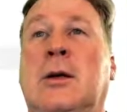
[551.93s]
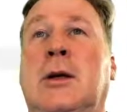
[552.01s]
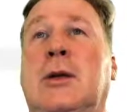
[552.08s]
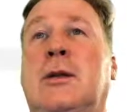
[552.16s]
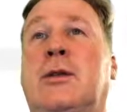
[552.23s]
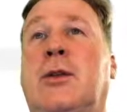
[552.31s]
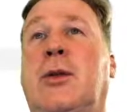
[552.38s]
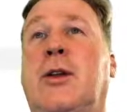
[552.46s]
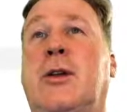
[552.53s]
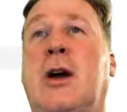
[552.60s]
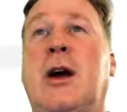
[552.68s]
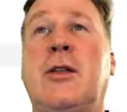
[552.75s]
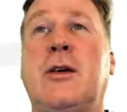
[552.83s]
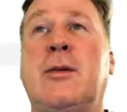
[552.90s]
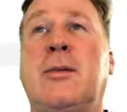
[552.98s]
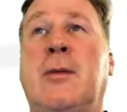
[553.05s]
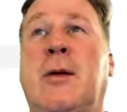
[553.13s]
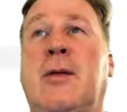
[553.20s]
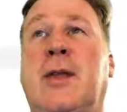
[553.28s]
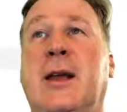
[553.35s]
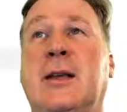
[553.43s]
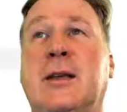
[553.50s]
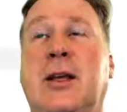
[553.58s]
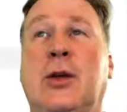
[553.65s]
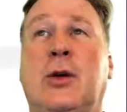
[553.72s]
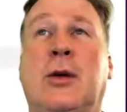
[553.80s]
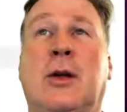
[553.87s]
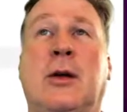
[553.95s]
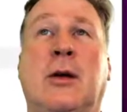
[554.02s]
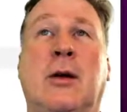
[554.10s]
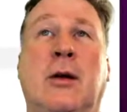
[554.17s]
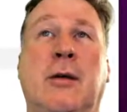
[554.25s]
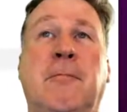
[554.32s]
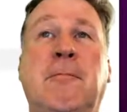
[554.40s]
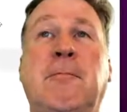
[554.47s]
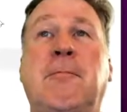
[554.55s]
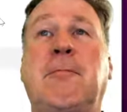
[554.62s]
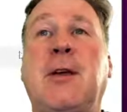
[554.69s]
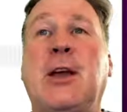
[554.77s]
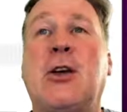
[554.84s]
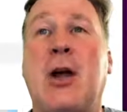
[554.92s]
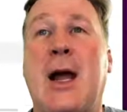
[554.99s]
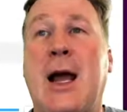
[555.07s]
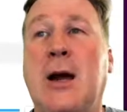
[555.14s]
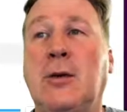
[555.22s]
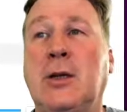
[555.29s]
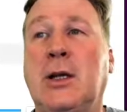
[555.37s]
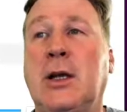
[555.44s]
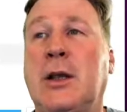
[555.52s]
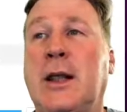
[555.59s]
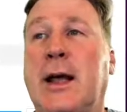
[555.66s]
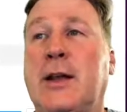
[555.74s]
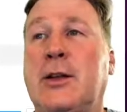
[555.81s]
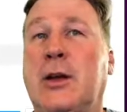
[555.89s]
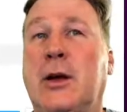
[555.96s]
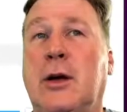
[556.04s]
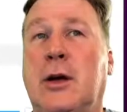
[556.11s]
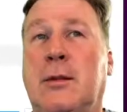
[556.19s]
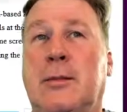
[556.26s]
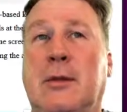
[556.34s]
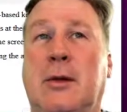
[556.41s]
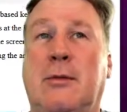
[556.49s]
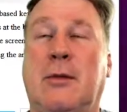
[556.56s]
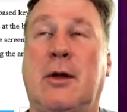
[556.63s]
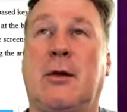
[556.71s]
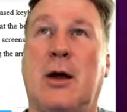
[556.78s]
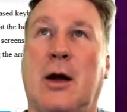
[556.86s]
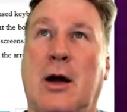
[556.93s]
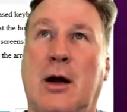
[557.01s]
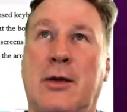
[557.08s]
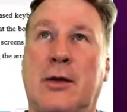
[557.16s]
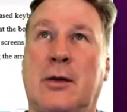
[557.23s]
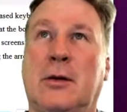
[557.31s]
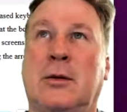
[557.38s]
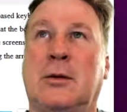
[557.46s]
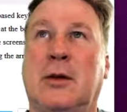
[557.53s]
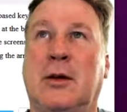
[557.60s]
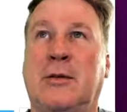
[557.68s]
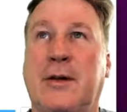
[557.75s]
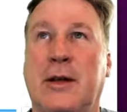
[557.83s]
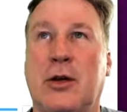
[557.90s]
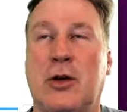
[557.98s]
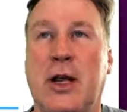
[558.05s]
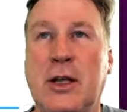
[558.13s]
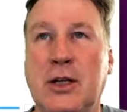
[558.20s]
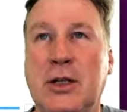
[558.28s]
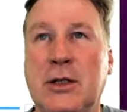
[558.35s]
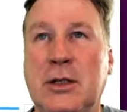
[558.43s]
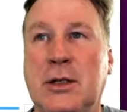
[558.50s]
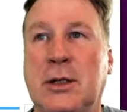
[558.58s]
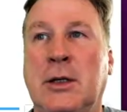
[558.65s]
So there are other things that you can figure out, that there are other configurations.